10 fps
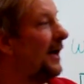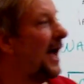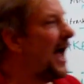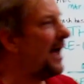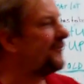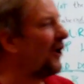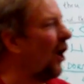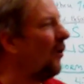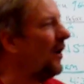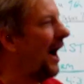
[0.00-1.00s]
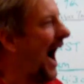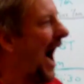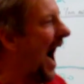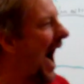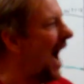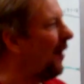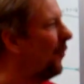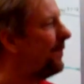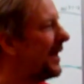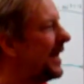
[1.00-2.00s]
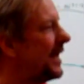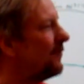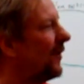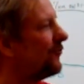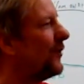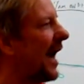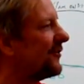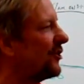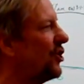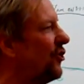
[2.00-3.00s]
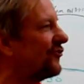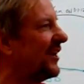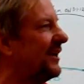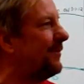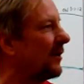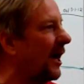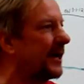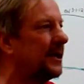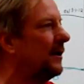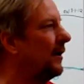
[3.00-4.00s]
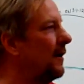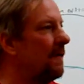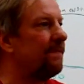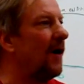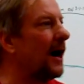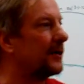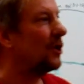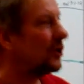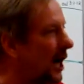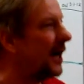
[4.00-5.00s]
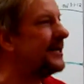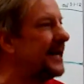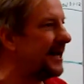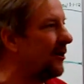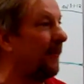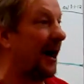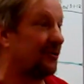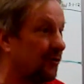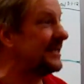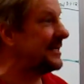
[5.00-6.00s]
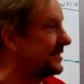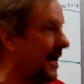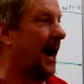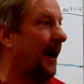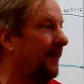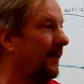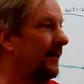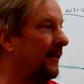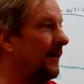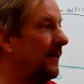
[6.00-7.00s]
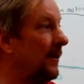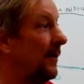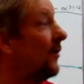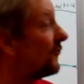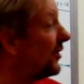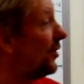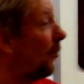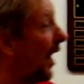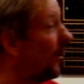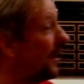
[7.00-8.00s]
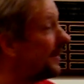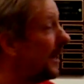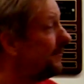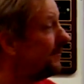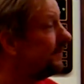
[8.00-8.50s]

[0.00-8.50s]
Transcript: And so I would be, once we got to Houston, it'd be like, fuck, you're cutting in on my drinking time. Yeah. So you know what I would have done?